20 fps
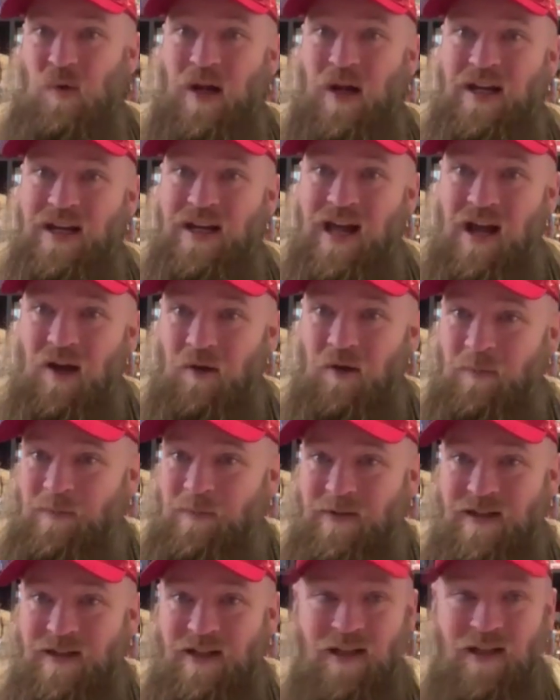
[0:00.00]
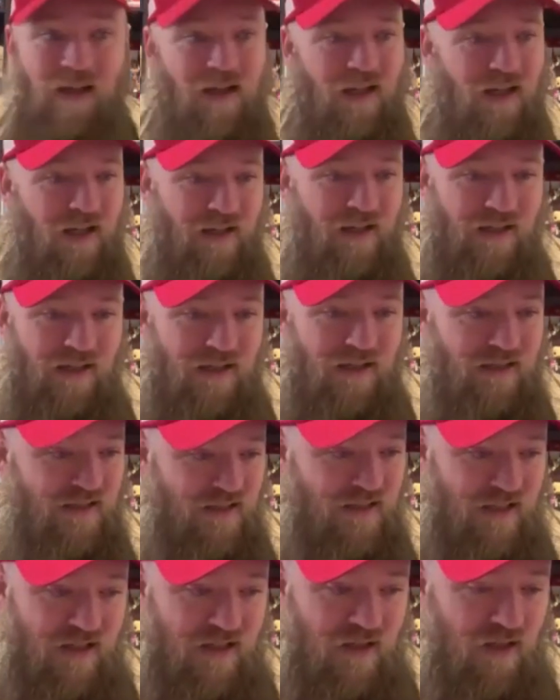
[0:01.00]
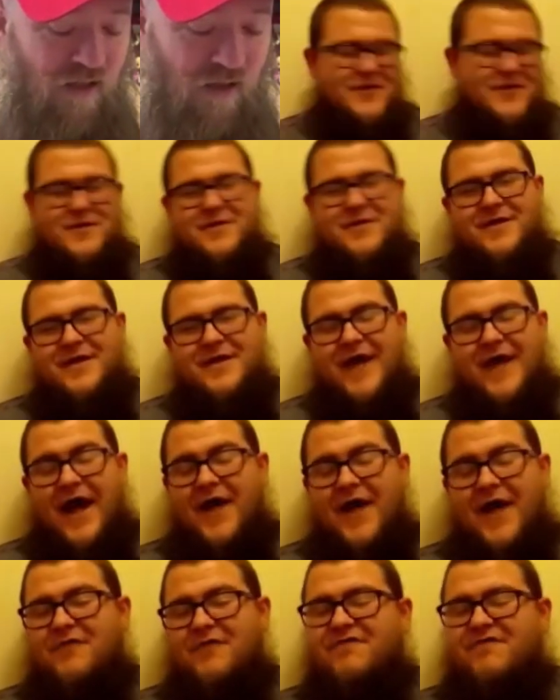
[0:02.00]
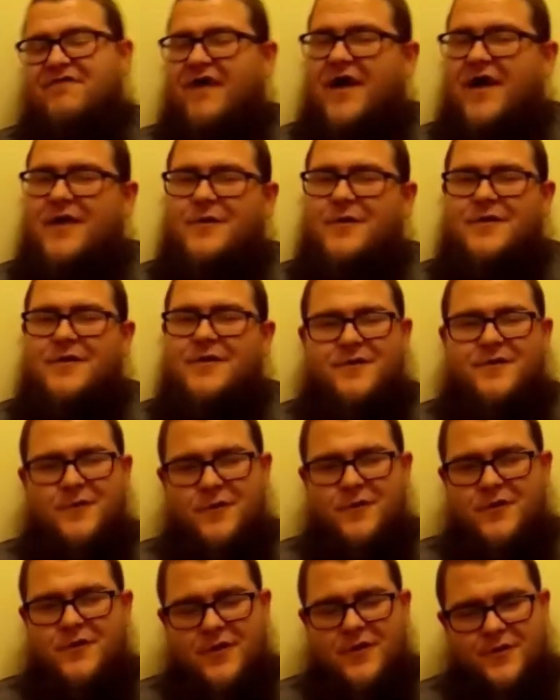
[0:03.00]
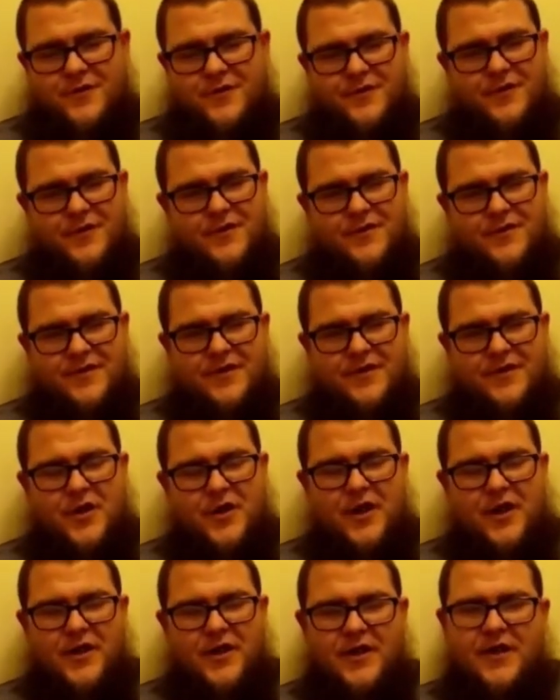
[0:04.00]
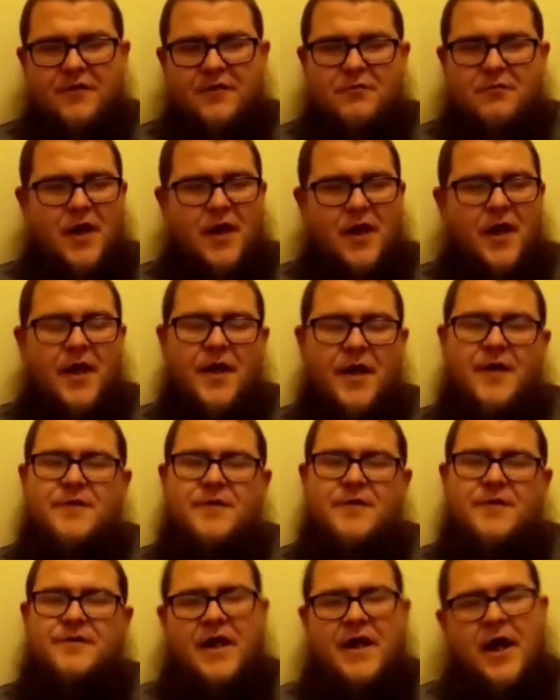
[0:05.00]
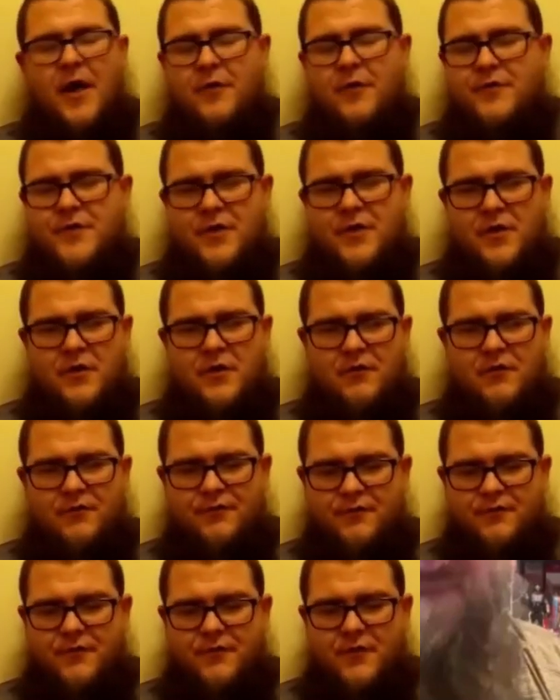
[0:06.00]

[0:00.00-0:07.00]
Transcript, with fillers: right now. Is, uh, I, got, Lord. I don't follow it too closely because I try to keep my hands out of mm.